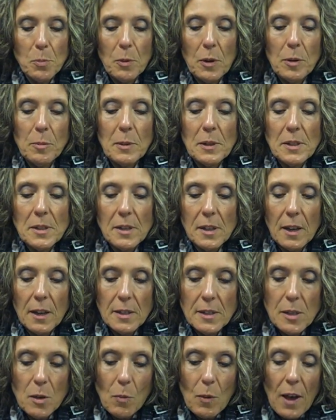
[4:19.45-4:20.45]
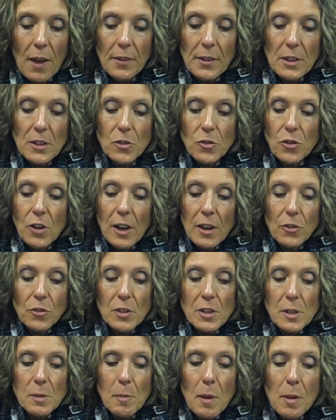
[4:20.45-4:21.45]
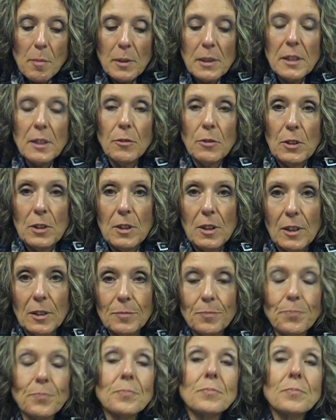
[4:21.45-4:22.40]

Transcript: Springman says that while these changes may be difficult,